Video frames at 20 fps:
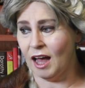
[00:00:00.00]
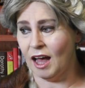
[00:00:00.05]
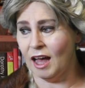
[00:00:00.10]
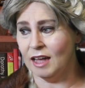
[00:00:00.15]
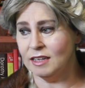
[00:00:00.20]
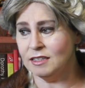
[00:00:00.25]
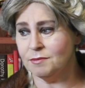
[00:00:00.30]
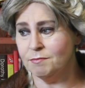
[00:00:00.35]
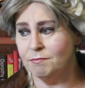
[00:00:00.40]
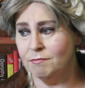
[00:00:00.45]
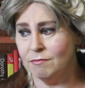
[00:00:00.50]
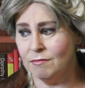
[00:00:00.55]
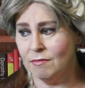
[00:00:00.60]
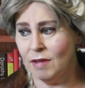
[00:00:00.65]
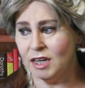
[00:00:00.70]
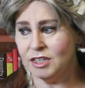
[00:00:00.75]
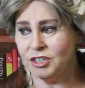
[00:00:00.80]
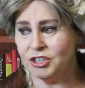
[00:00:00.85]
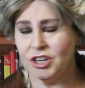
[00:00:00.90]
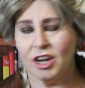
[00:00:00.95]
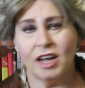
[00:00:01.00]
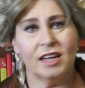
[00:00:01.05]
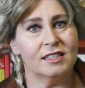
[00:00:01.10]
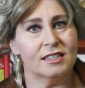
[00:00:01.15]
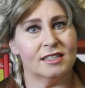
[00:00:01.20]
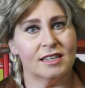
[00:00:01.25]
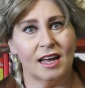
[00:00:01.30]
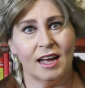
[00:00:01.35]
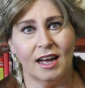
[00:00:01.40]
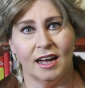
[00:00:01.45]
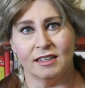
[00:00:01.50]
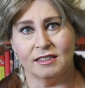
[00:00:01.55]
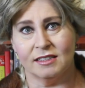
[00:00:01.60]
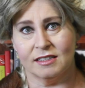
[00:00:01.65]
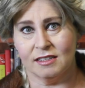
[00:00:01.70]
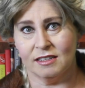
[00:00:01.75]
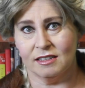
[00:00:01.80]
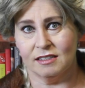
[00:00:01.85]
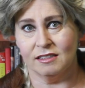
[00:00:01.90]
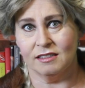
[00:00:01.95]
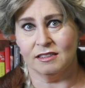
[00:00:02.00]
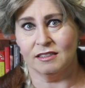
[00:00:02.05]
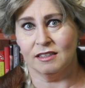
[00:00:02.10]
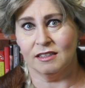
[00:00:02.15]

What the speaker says: as much as that,